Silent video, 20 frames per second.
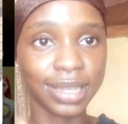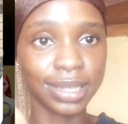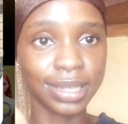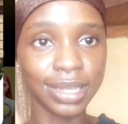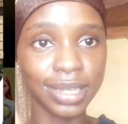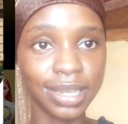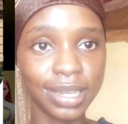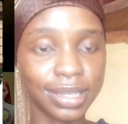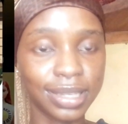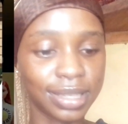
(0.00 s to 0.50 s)
it
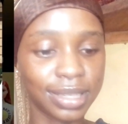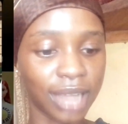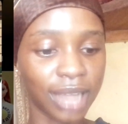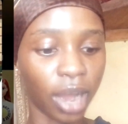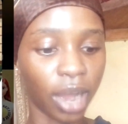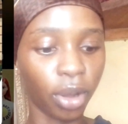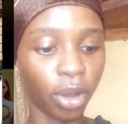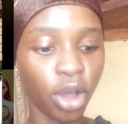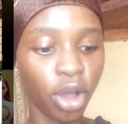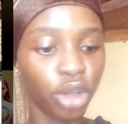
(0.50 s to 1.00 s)
is
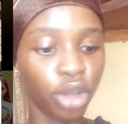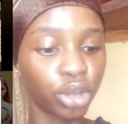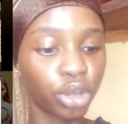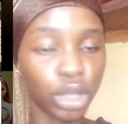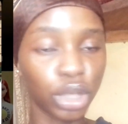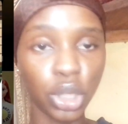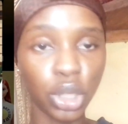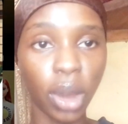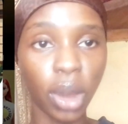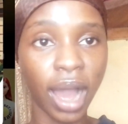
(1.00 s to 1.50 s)
now
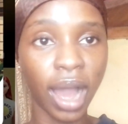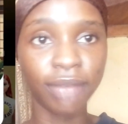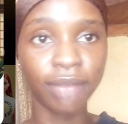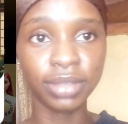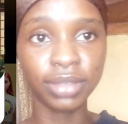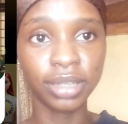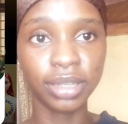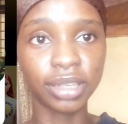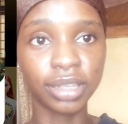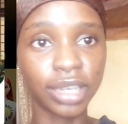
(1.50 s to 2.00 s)
does not
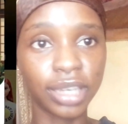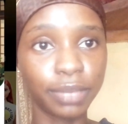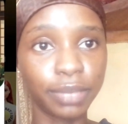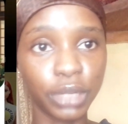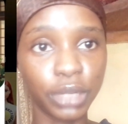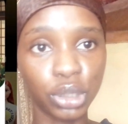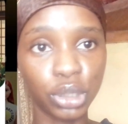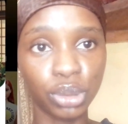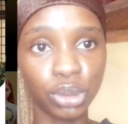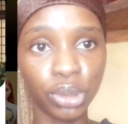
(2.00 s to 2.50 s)
have the
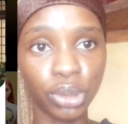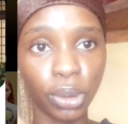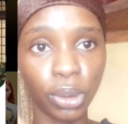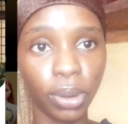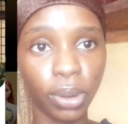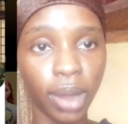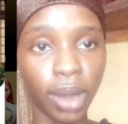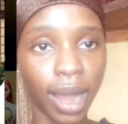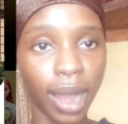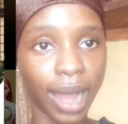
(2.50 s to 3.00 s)
Ghibli
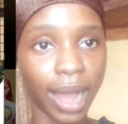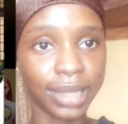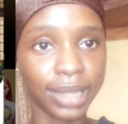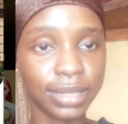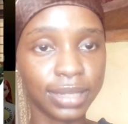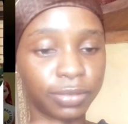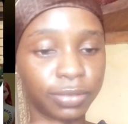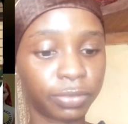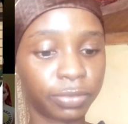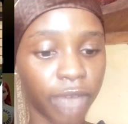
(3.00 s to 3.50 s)
Studio art
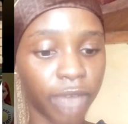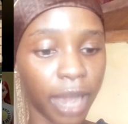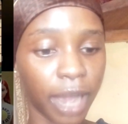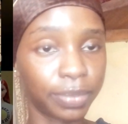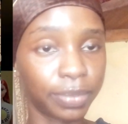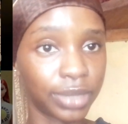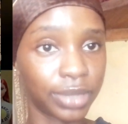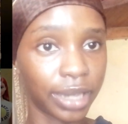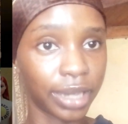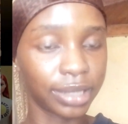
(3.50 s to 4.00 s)

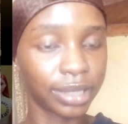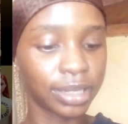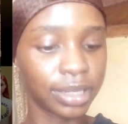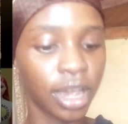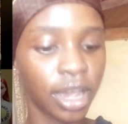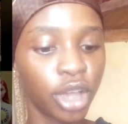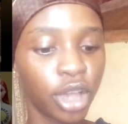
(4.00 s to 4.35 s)
vibe yet.